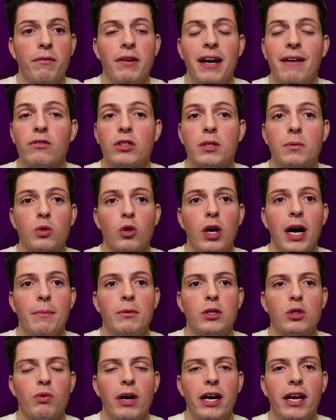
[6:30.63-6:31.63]
If you haven't
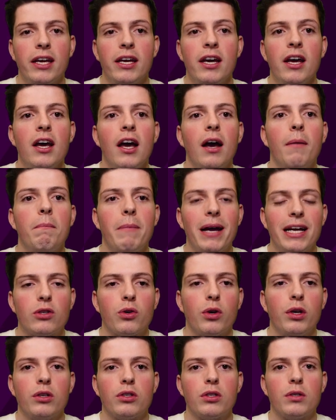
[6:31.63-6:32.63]
subscribed as already, make
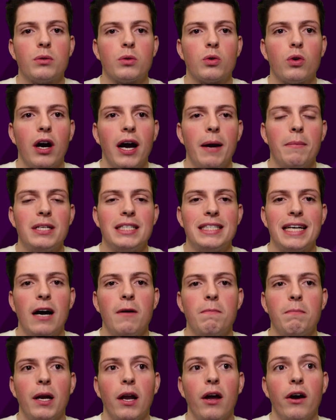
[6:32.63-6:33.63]
sure you subscribe
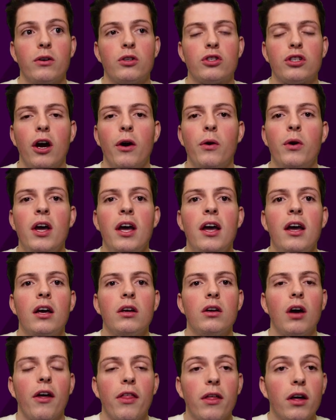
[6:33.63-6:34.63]
down below. So
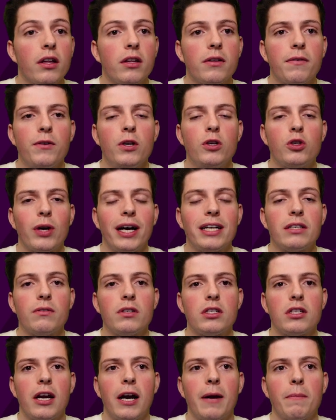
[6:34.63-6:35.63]
the other few
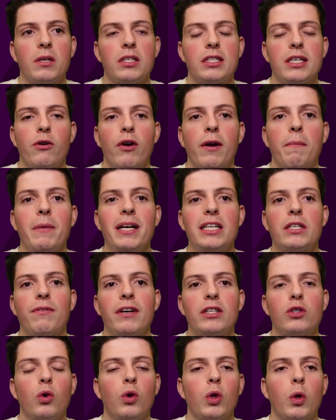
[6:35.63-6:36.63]
transfers that I'm considering,
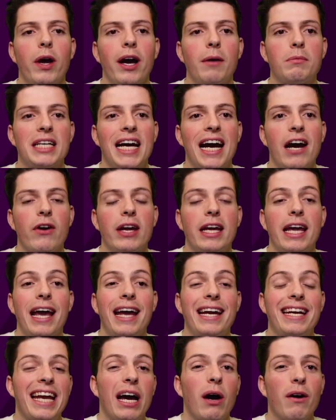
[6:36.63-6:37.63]
Mitrovic all the way up to Harry
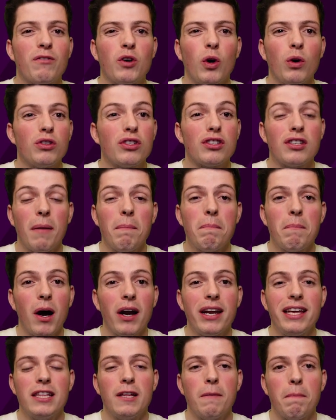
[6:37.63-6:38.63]
Kane. Now, I've got some
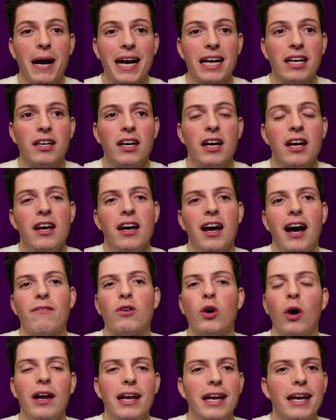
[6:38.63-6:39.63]
money in the bank. I've
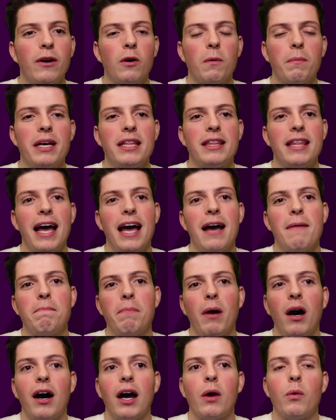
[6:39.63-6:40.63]
got a little bit there,
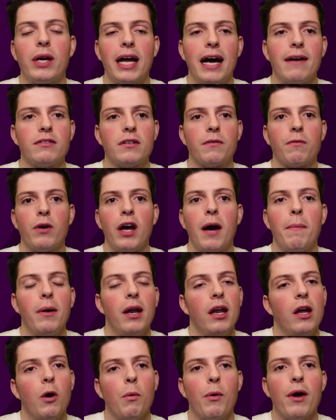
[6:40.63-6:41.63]
but I would have to free up a
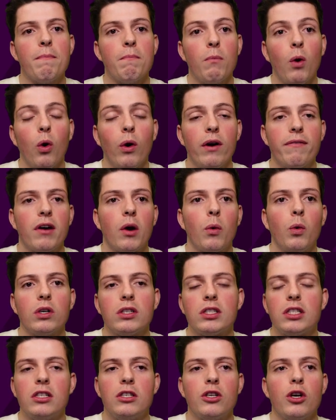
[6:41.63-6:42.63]
little bit more if I
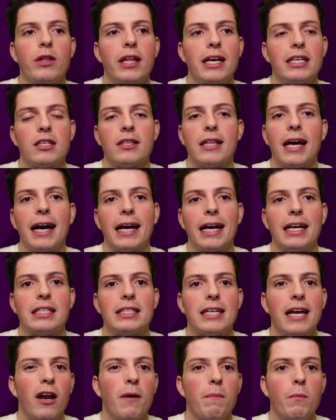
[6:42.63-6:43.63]
wanted to do this. That
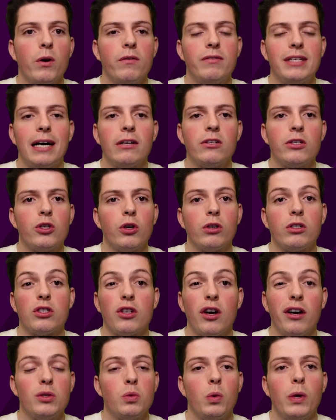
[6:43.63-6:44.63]
Cancelo move down to John
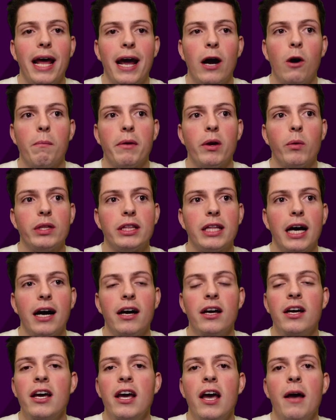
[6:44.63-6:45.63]
Stones would help me with
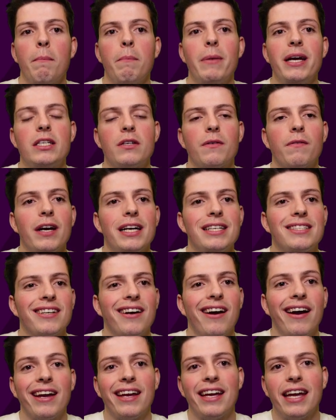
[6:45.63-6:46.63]
that. Mitrovic,
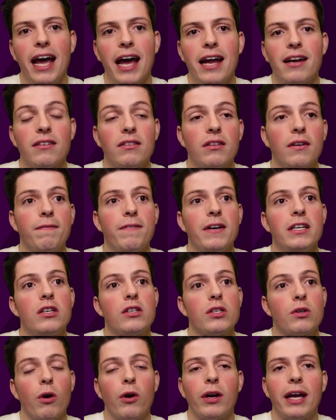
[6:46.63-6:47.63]
again, the
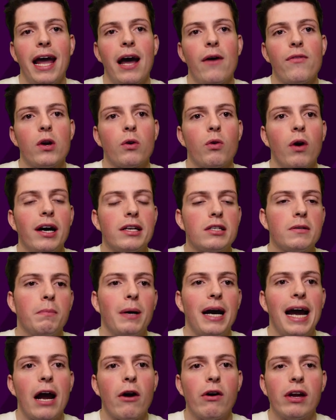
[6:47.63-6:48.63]
fixtures are okay on the horizon,
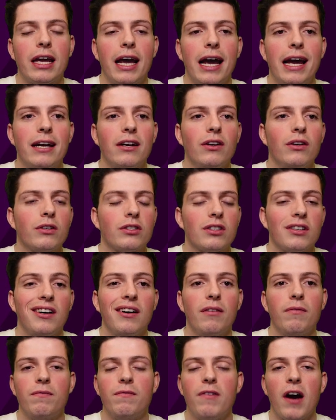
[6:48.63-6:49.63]
but Harry Kane looks
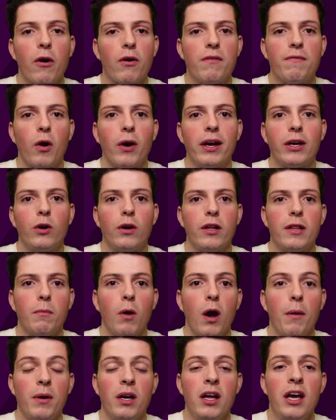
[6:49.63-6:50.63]
very, very good at the
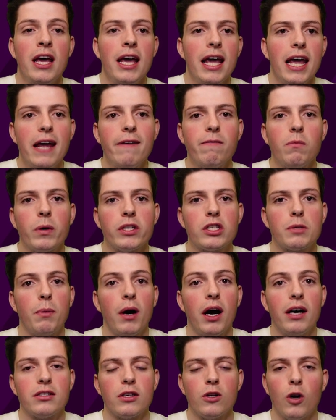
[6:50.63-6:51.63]
moment. Even when
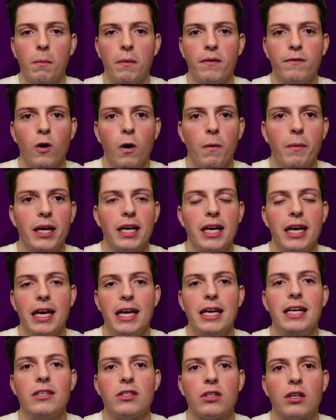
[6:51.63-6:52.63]
Spurs are not performing,
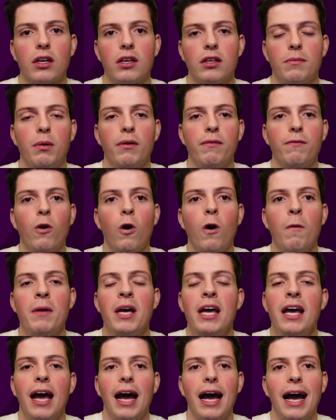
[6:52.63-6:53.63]
he's going to perform.
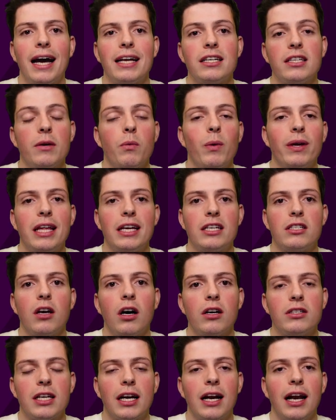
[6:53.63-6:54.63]
And when they
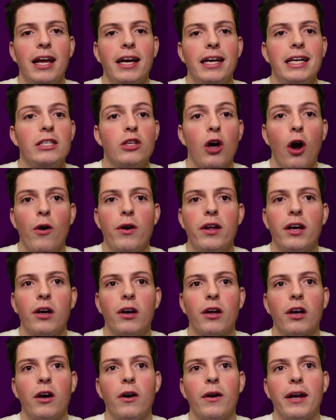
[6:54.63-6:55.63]
start to click, he's only
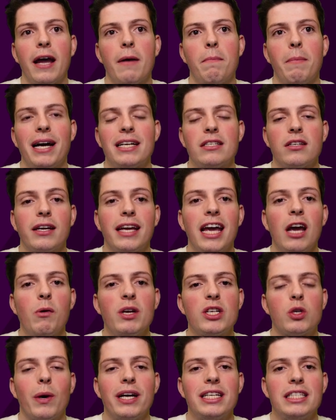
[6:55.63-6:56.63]
going to go and get better. Game
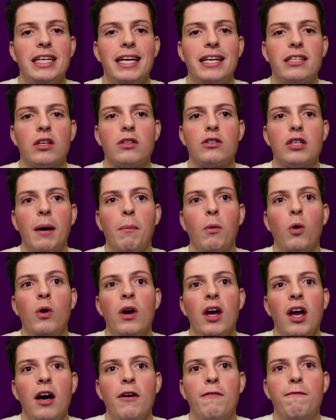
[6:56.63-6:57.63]
week 20 is a double.
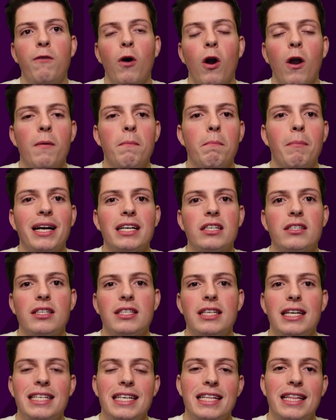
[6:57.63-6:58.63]
Fulham, Manchester
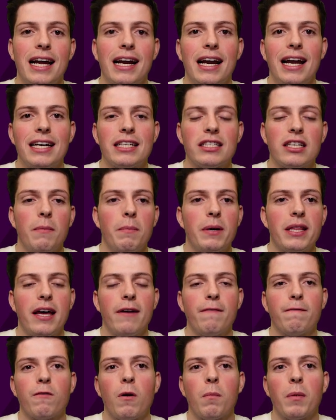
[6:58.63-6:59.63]
City, then Leicester. But
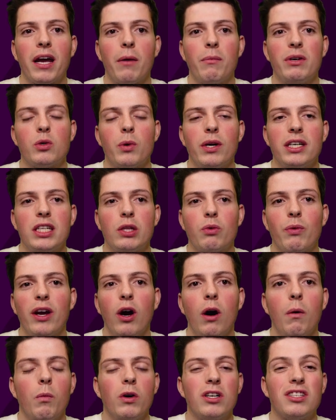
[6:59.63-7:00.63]
then from game week 23
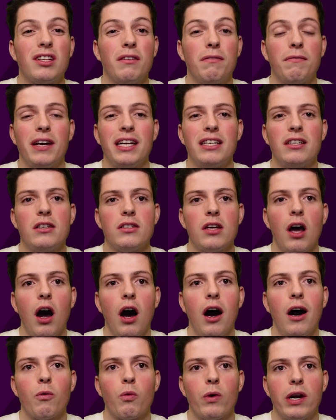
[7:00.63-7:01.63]
onwards, the fixtures
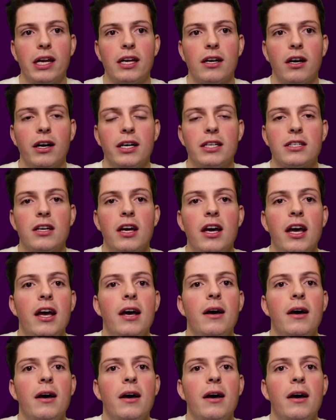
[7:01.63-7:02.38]
are really nice.